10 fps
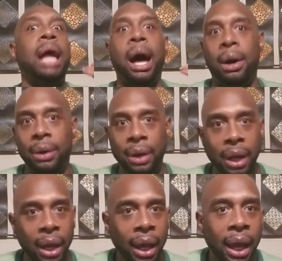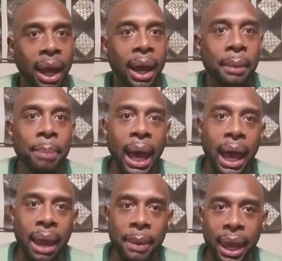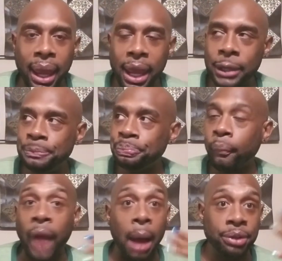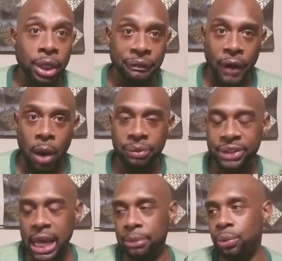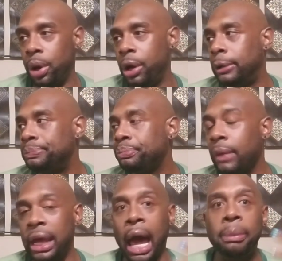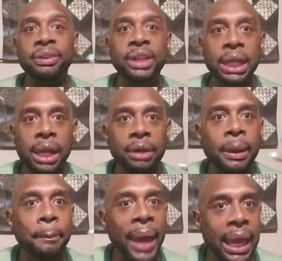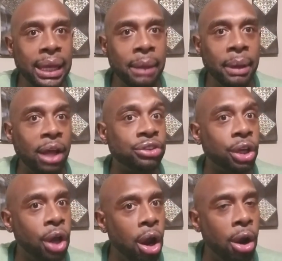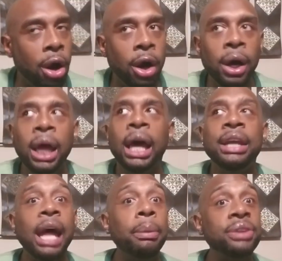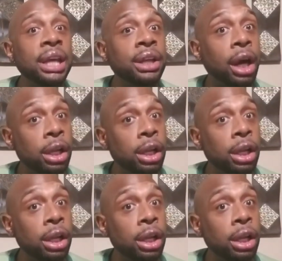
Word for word: lol. Baby, I was on the phone with Sam's World, and I was sitting there debating because the girl, that was in the